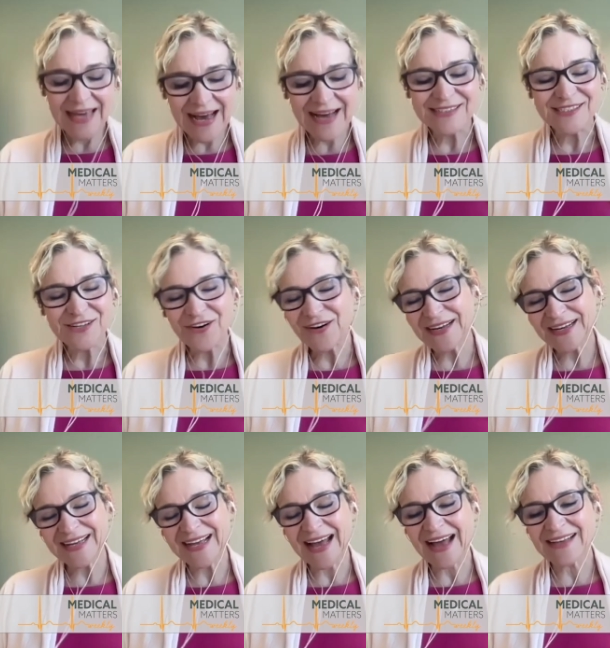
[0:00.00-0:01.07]
Yeah, so
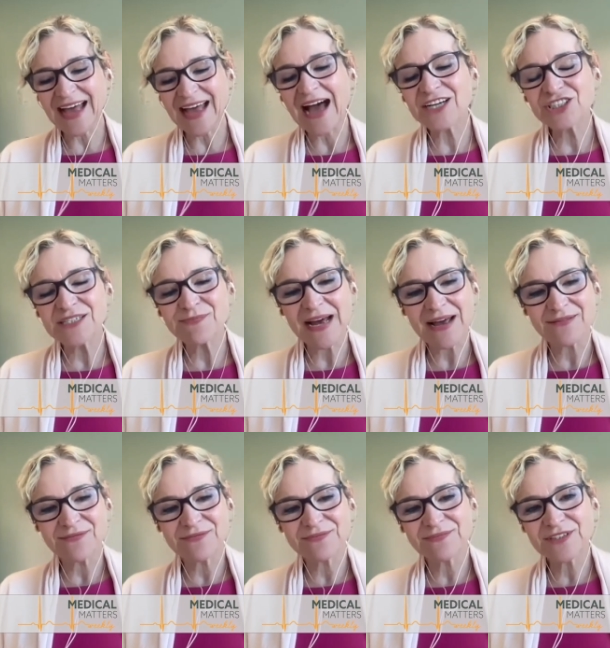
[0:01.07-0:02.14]
I, I actually
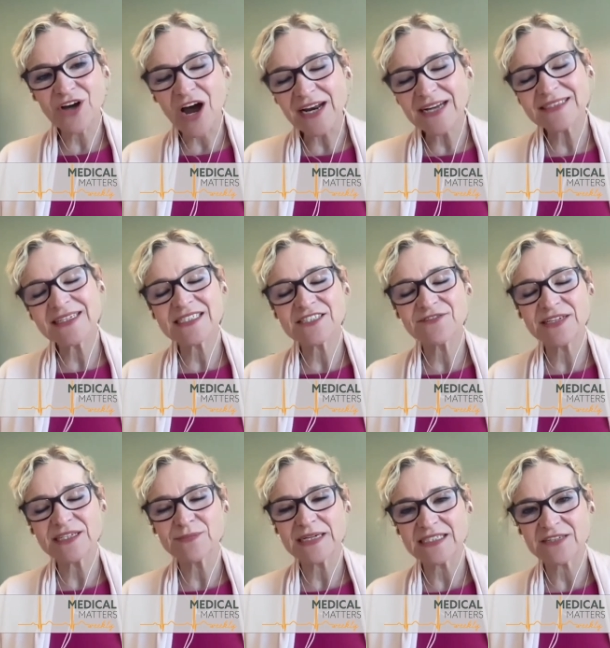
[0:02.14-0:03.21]
I got into this
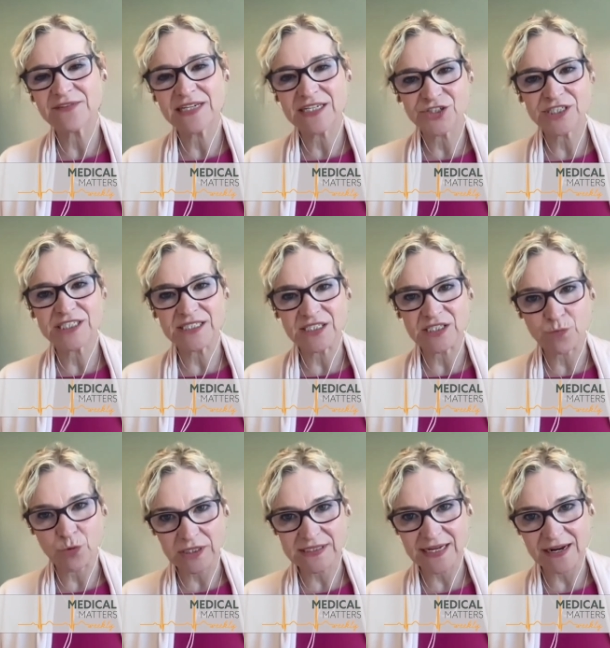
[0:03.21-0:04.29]
field because of an interest in
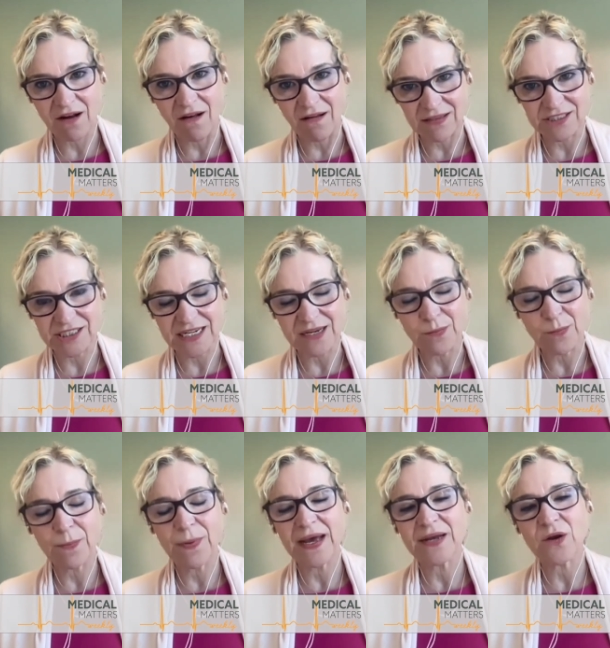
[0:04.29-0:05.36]
sports psychology,
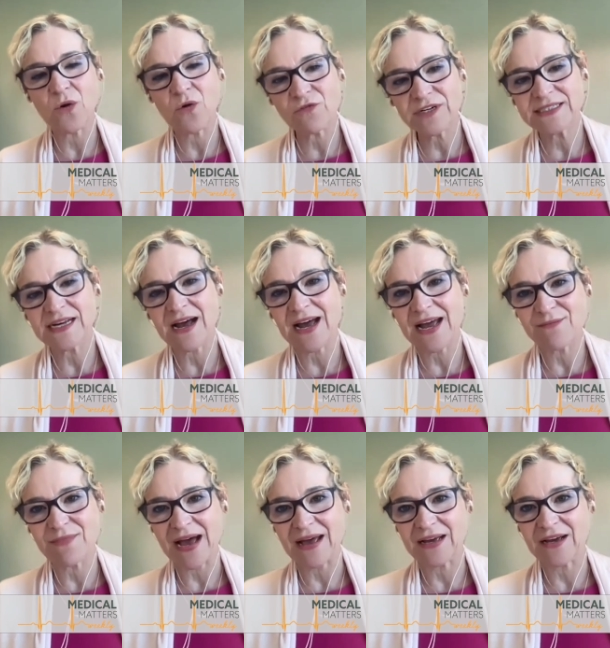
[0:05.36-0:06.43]
but over
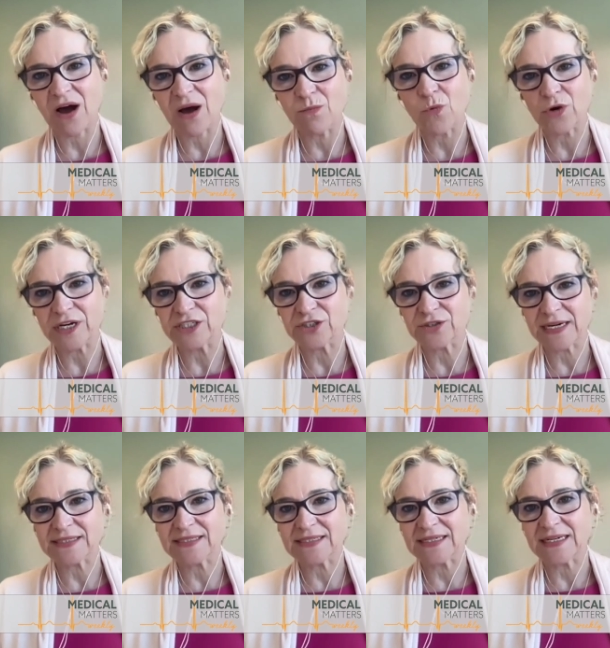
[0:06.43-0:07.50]
time I got more
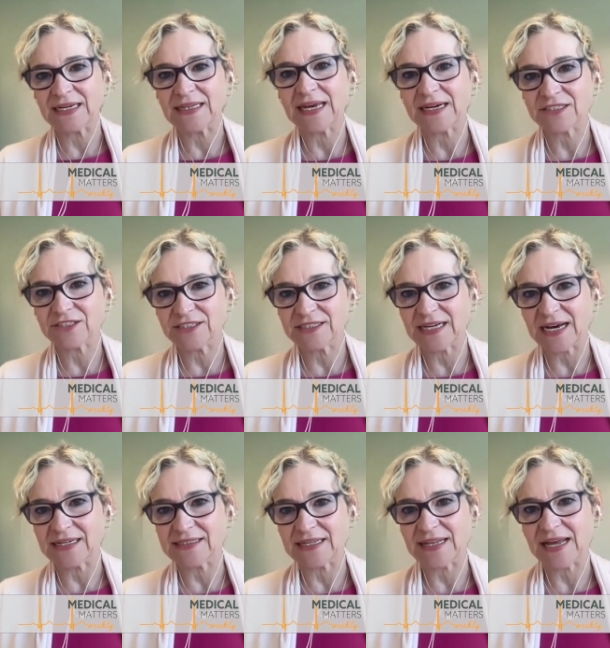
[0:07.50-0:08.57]
interested in the
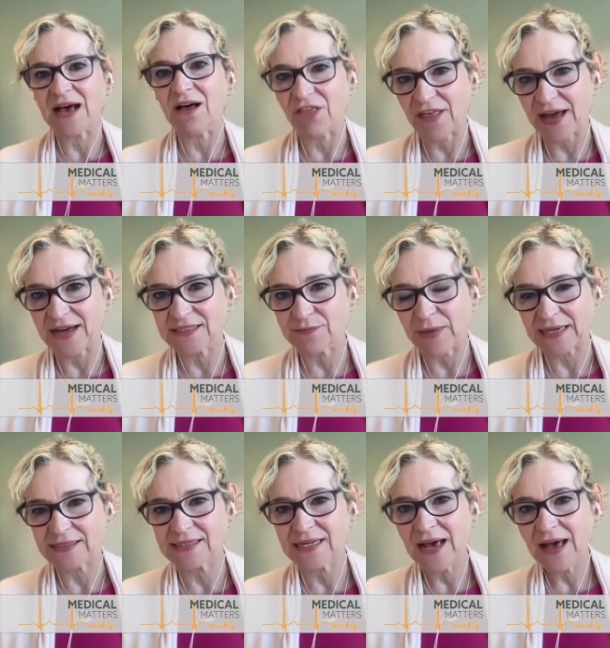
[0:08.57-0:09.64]
exercise and the health
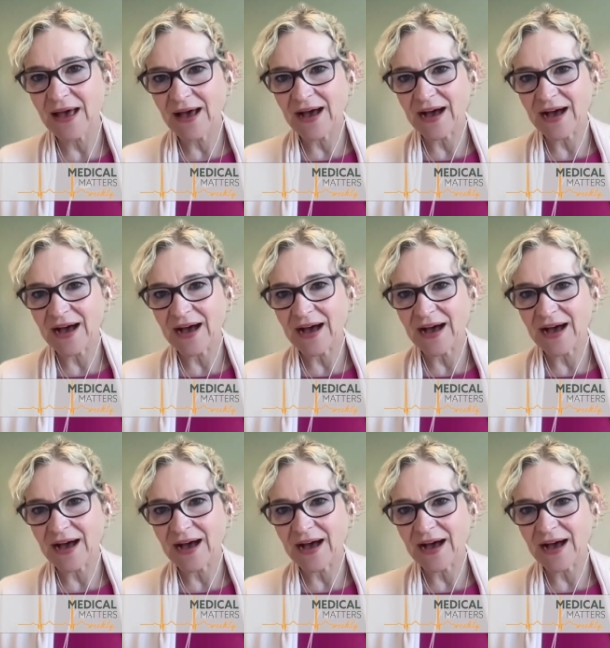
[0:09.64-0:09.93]
aspects